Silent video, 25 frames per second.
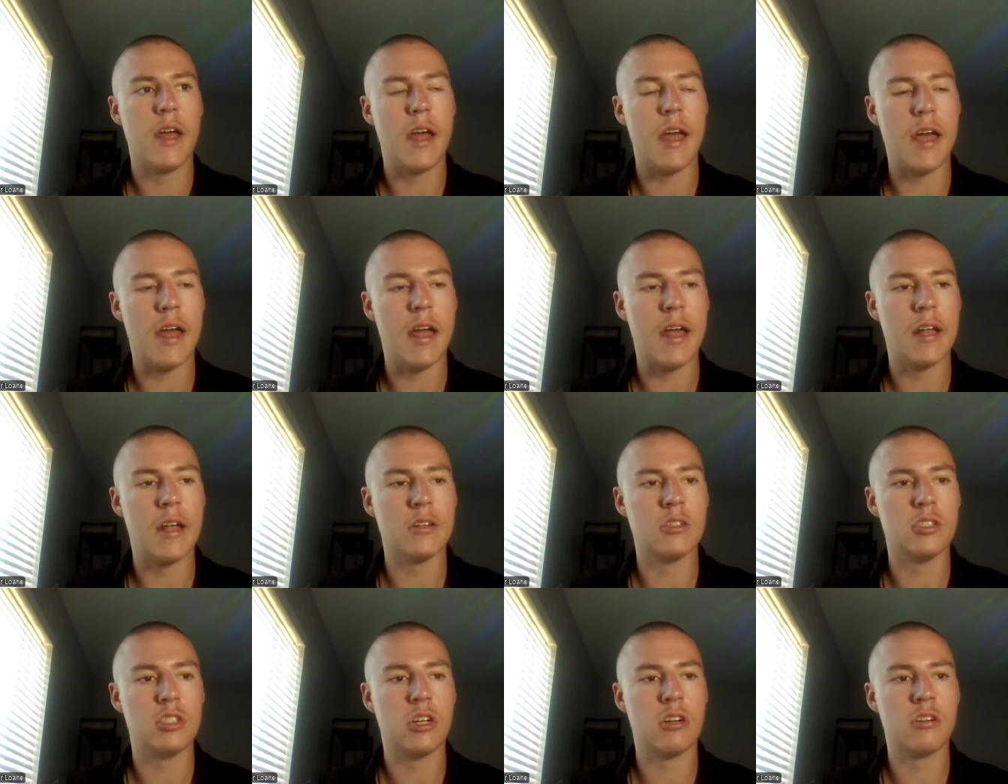
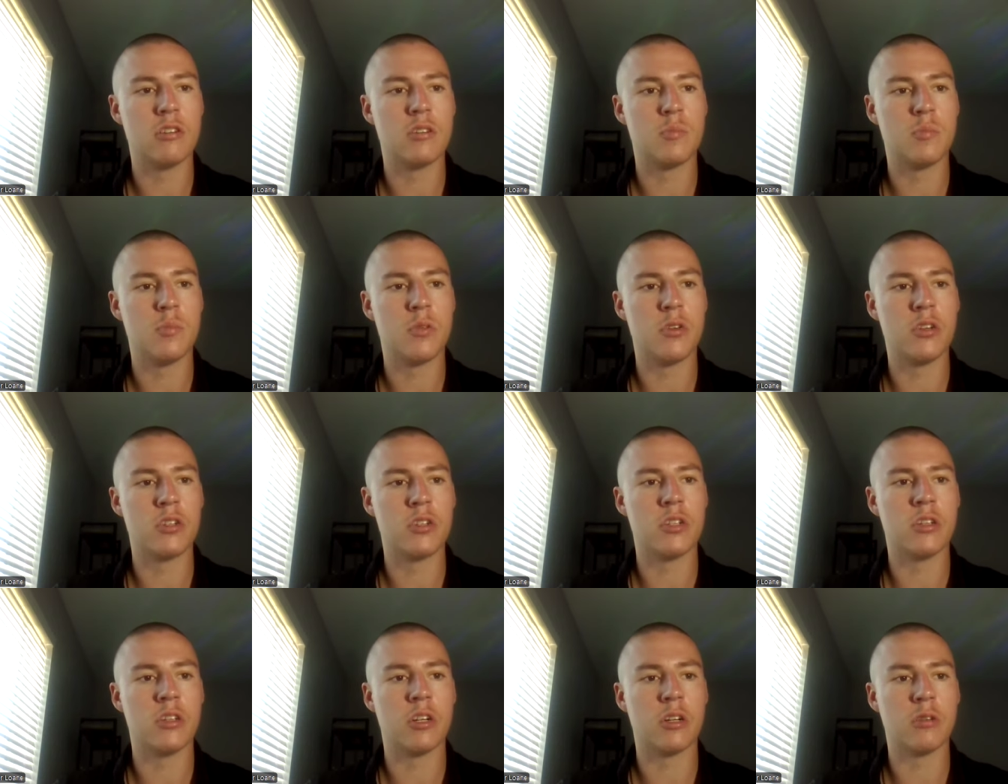And Jared
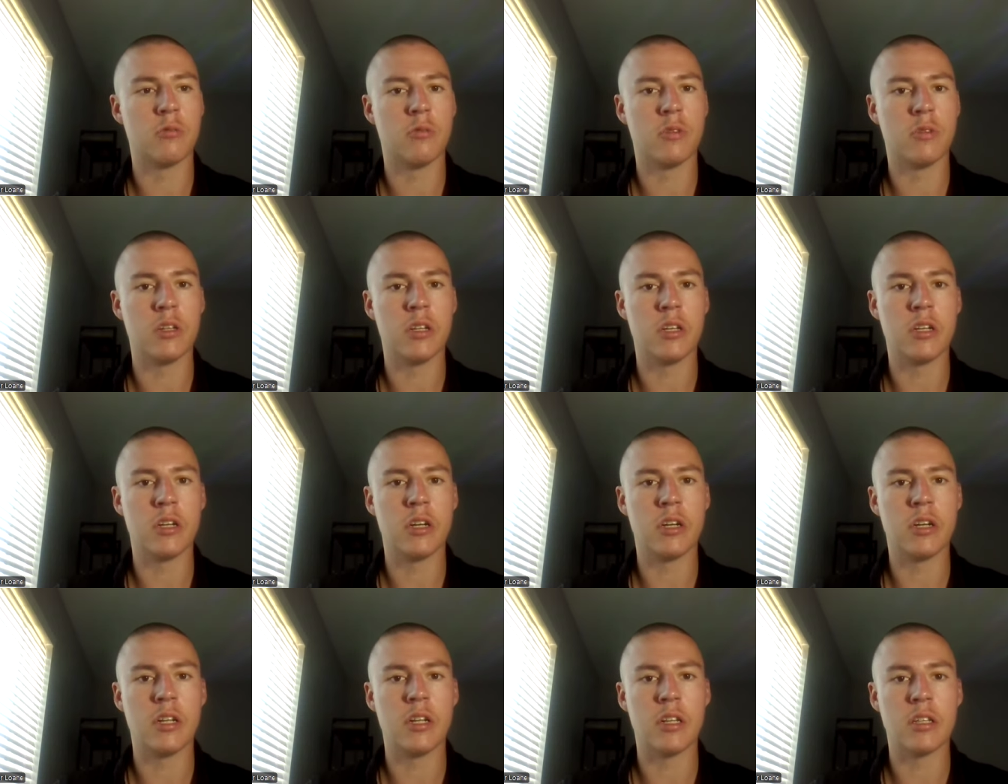Spurgeon looked really
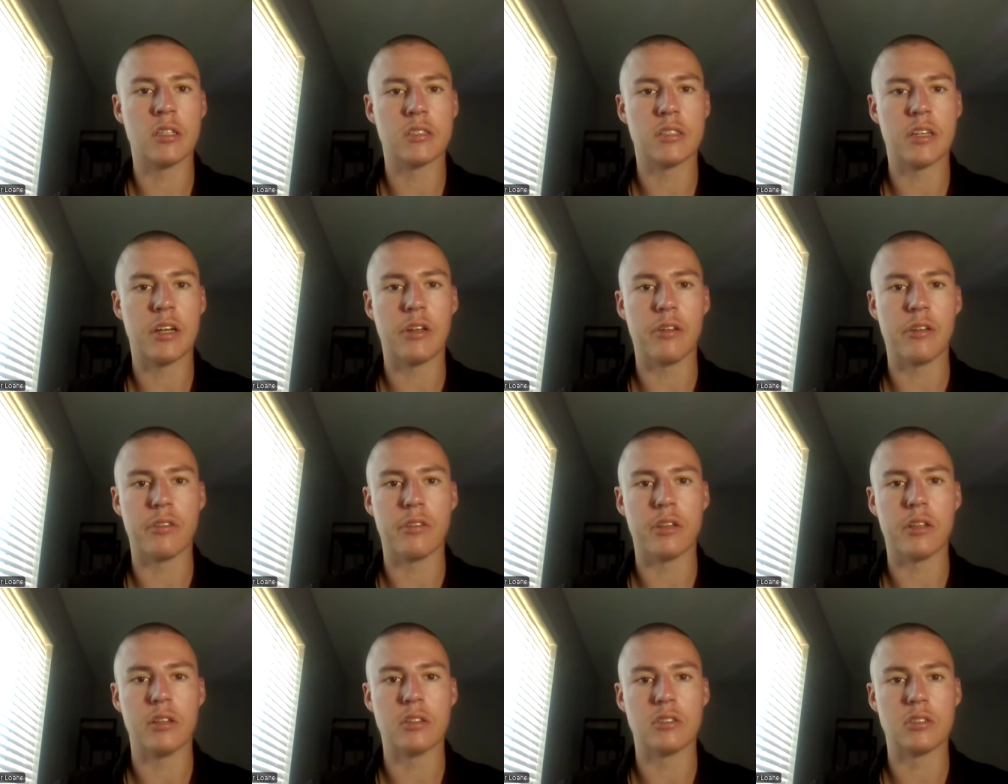good. He looks
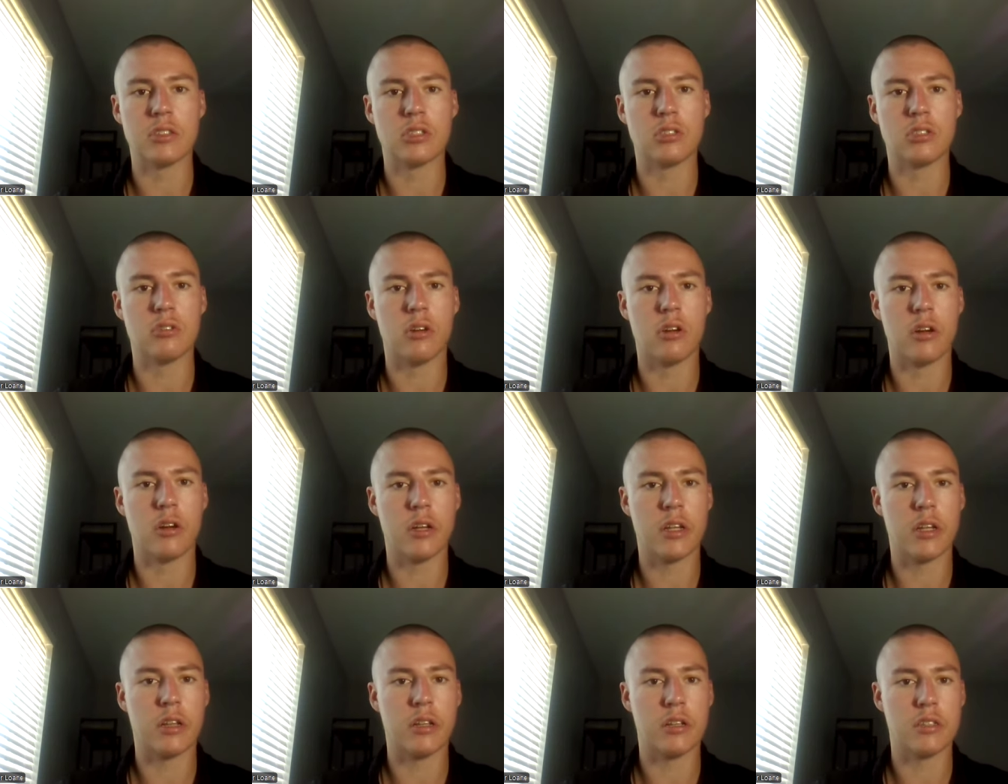healthy, he looks
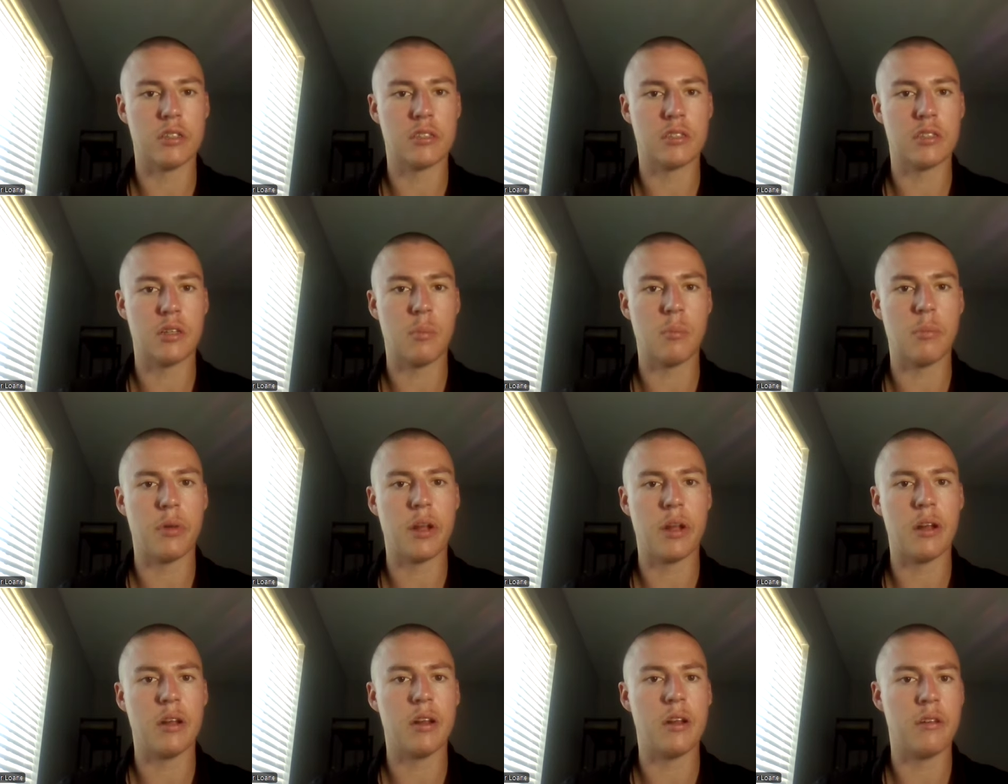strong, he looks
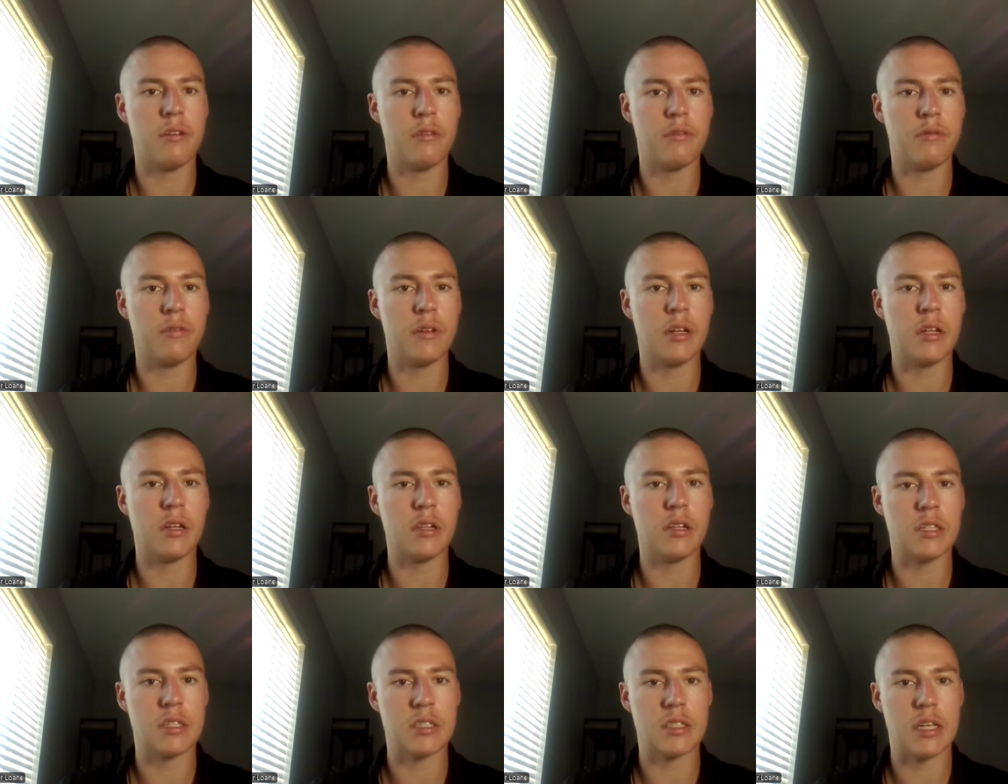competitive, and
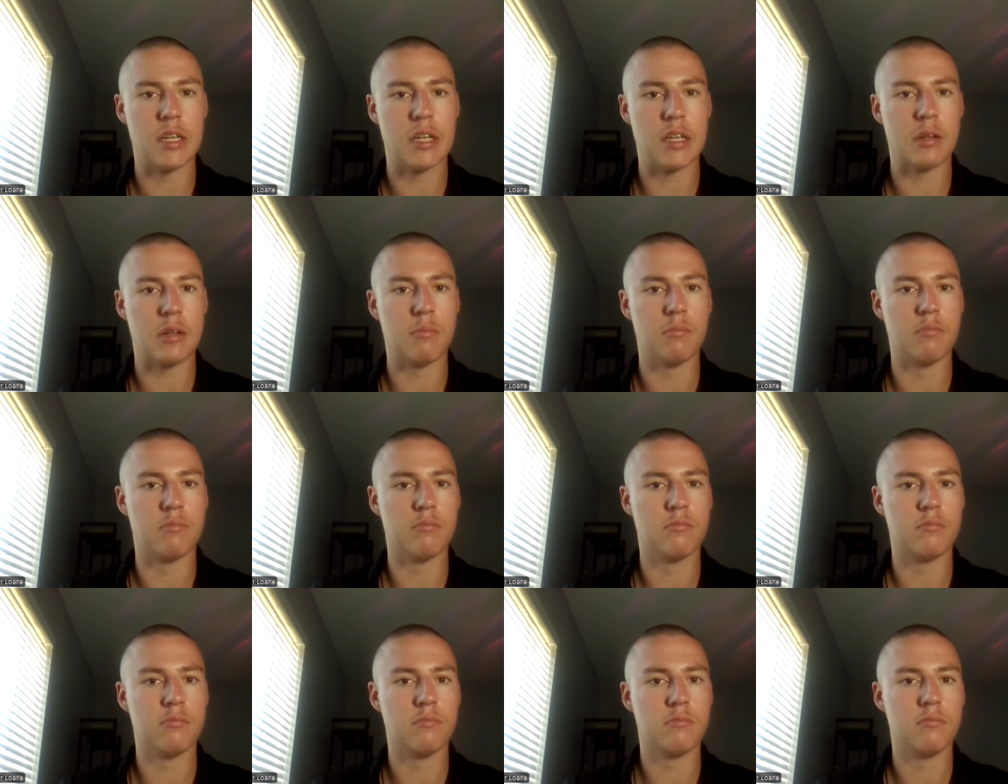he looks like
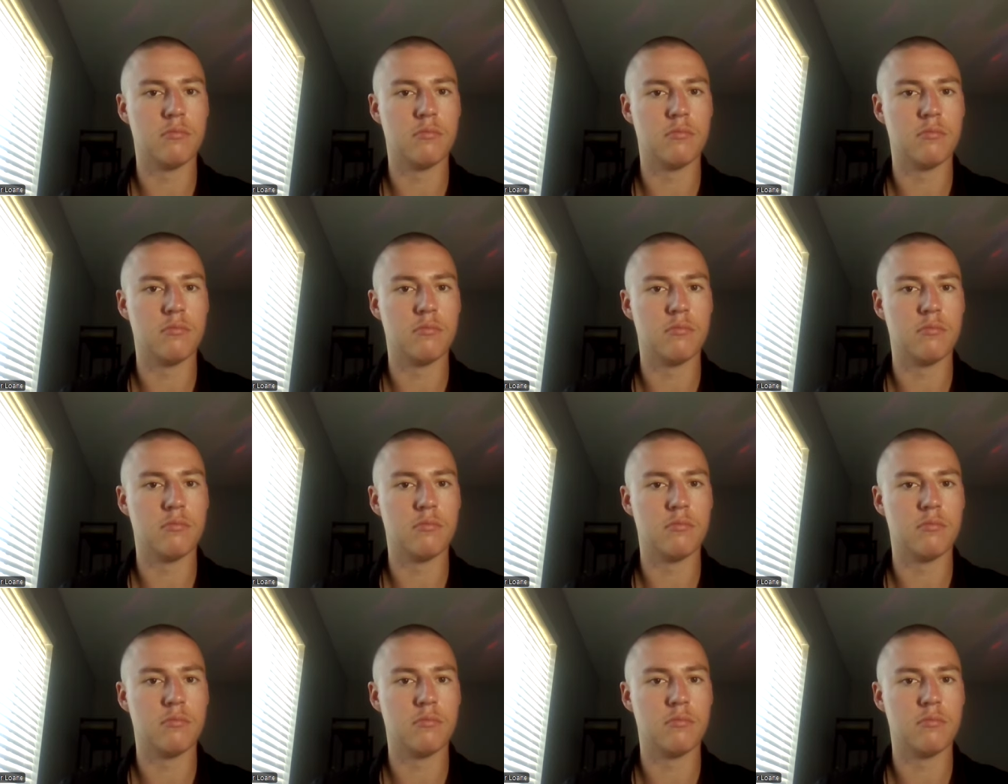him,